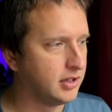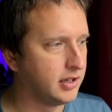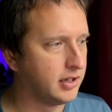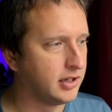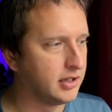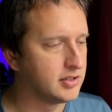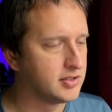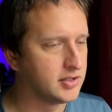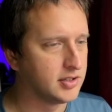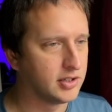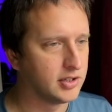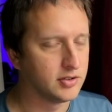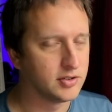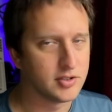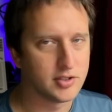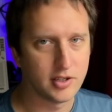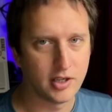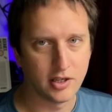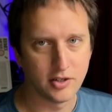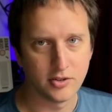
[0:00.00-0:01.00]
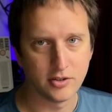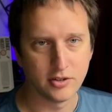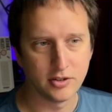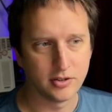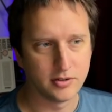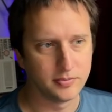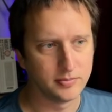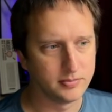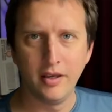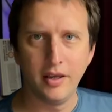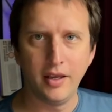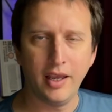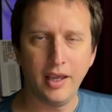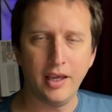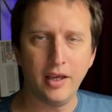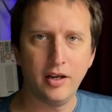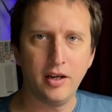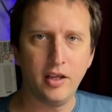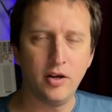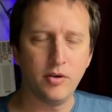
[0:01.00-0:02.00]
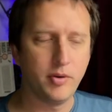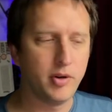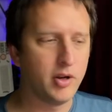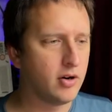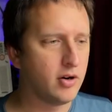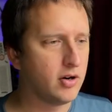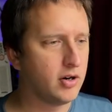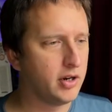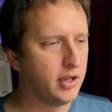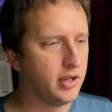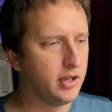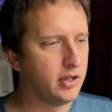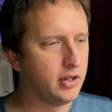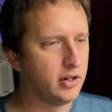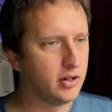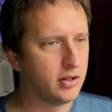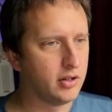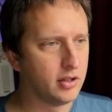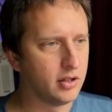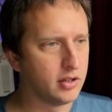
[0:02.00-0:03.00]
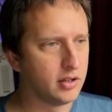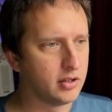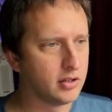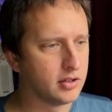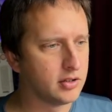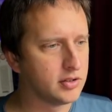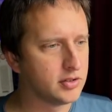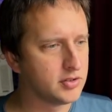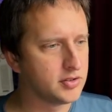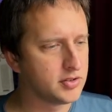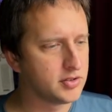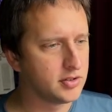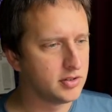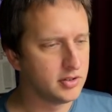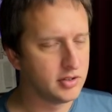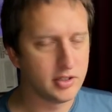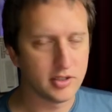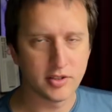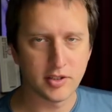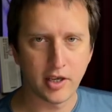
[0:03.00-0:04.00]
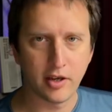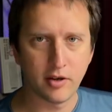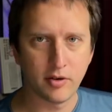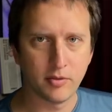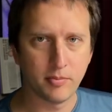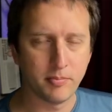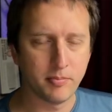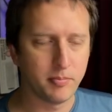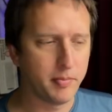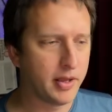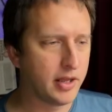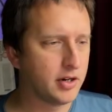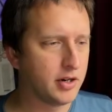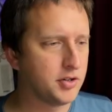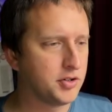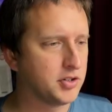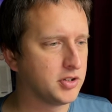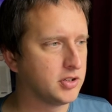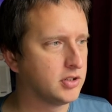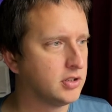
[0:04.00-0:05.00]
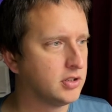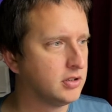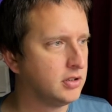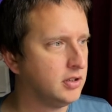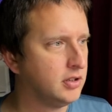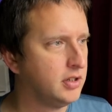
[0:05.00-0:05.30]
and Sales Scheduler. And here we are in the discount manager.